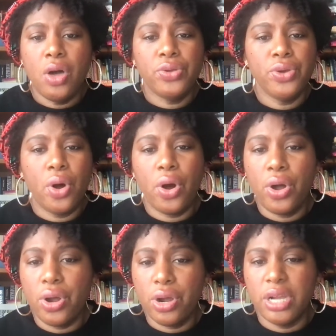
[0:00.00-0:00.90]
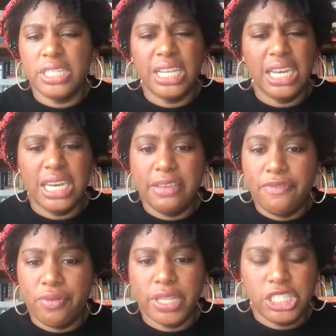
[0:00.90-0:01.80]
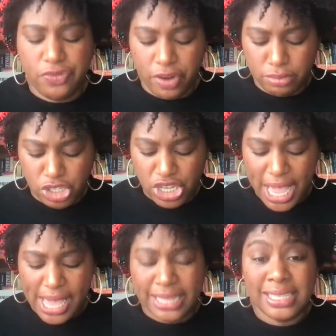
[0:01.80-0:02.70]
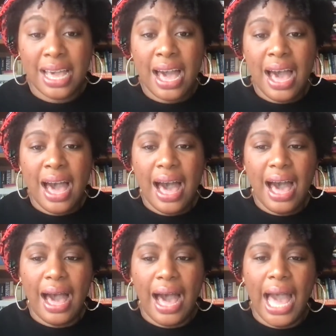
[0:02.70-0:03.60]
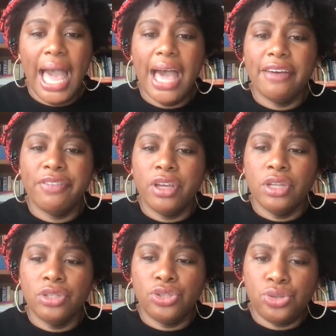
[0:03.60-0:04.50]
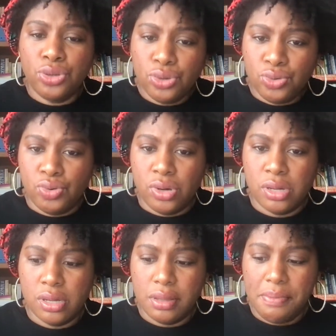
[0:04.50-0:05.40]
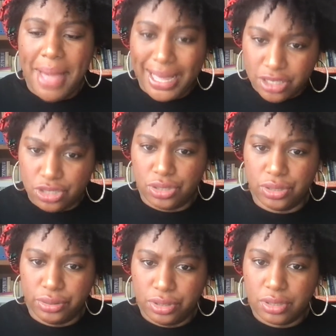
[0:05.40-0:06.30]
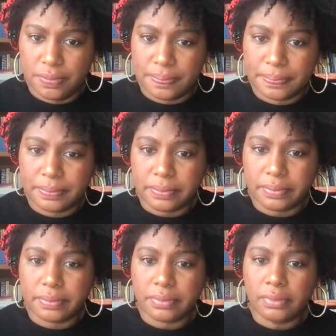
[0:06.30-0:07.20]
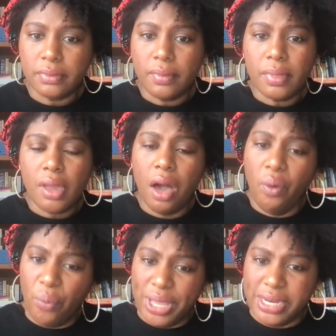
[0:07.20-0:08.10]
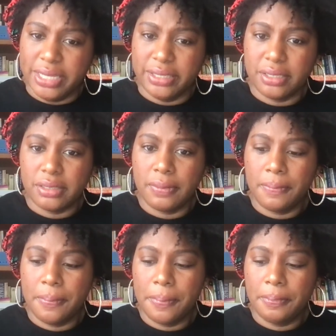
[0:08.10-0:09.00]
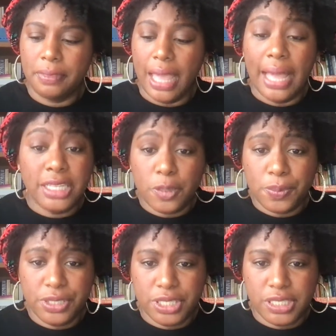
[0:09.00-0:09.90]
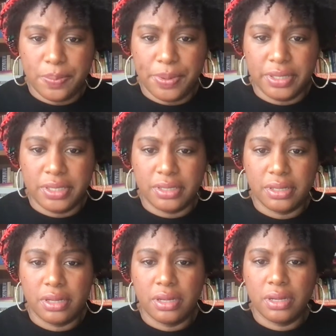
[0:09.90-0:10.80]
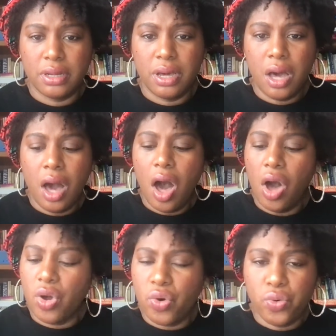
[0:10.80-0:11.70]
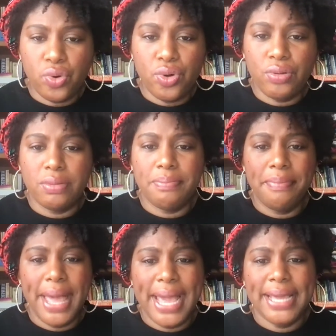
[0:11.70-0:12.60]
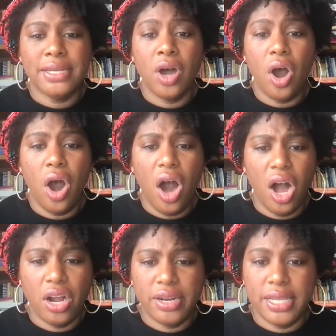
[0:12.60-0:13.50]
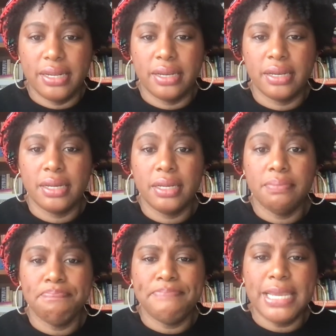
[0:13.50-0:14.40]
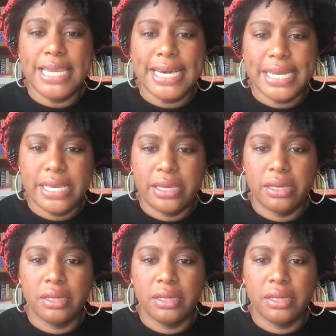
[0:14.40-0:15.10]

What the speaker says: nor heard deliverance from chains. I have two masters, a witness and a participant, a cruel man, hardened, bloody